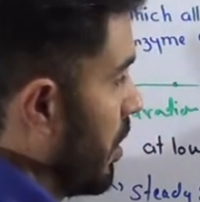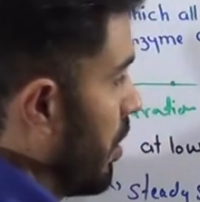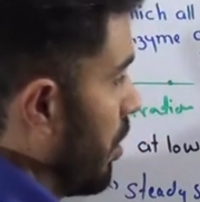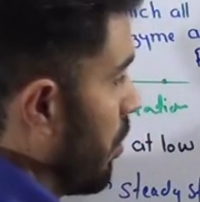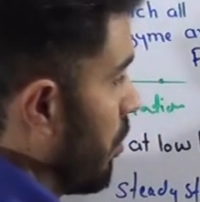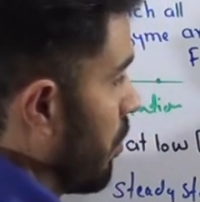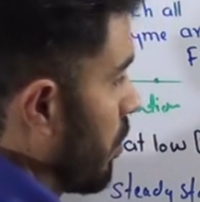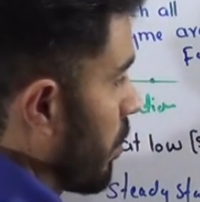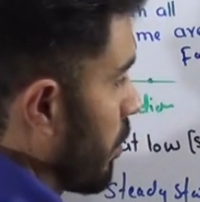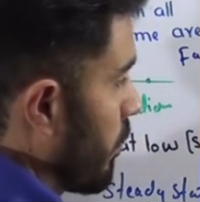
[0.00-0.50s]

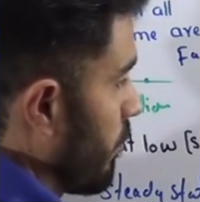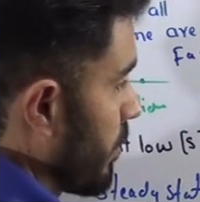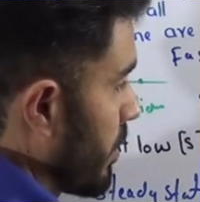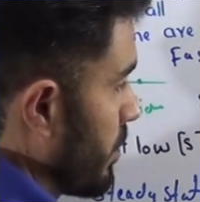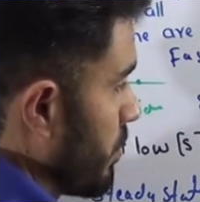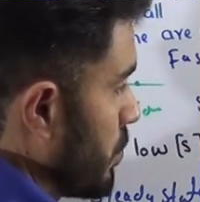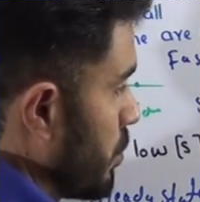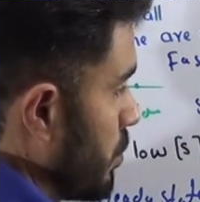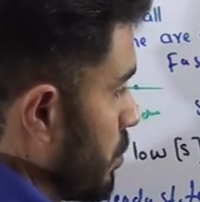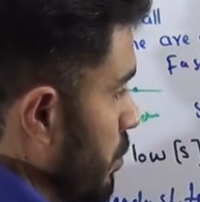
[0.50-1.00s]
or
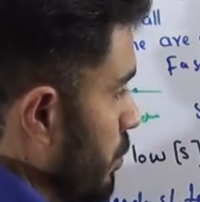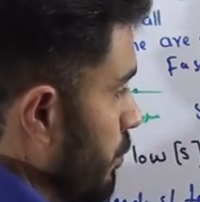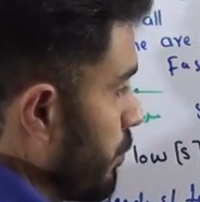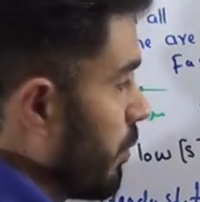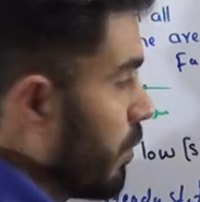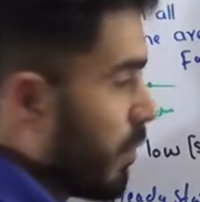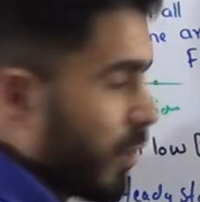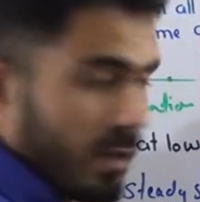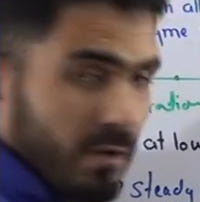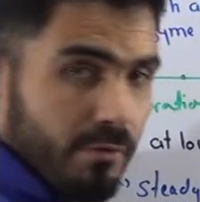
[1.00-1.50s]
from 2 to
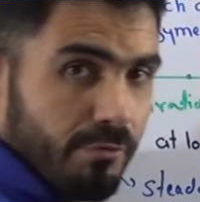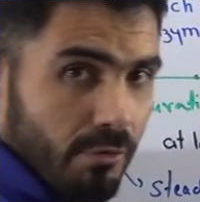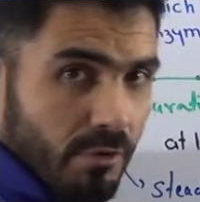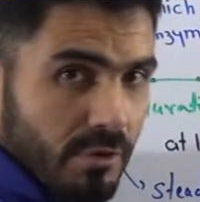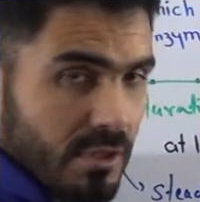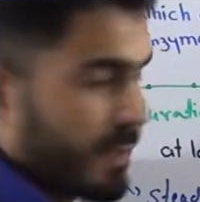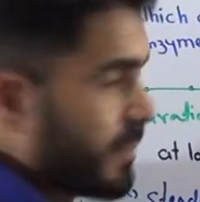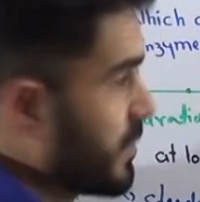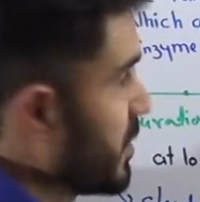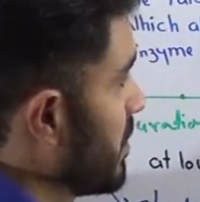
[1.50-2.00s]
4
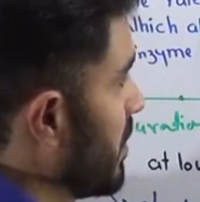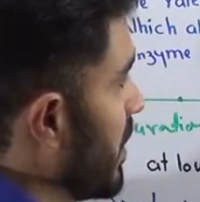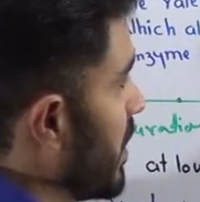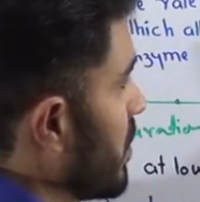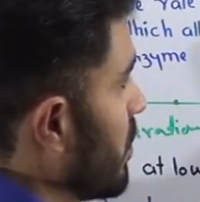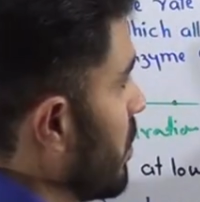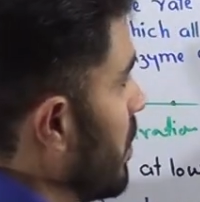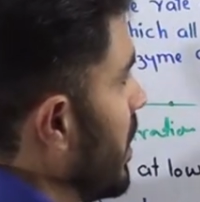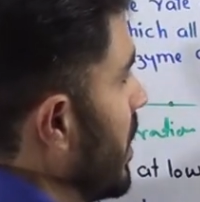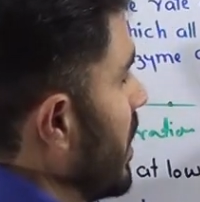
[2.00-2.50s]
substrate
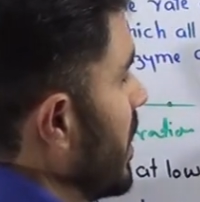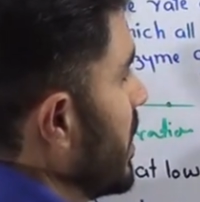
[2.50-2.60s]
molecule,